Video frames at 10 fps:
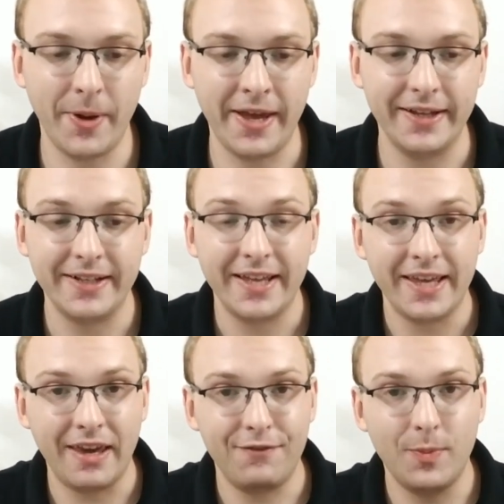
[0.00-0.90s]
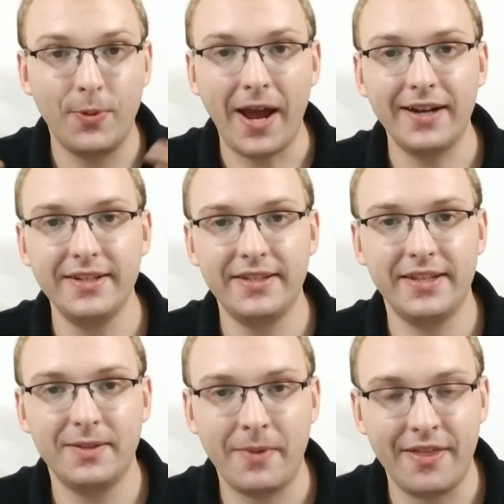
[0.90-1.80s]
But if you practice
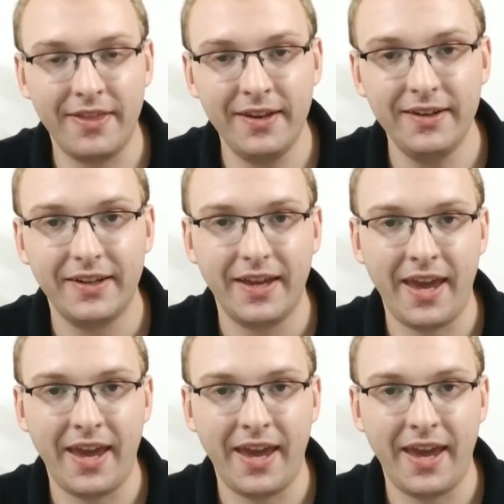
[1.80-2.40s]
this method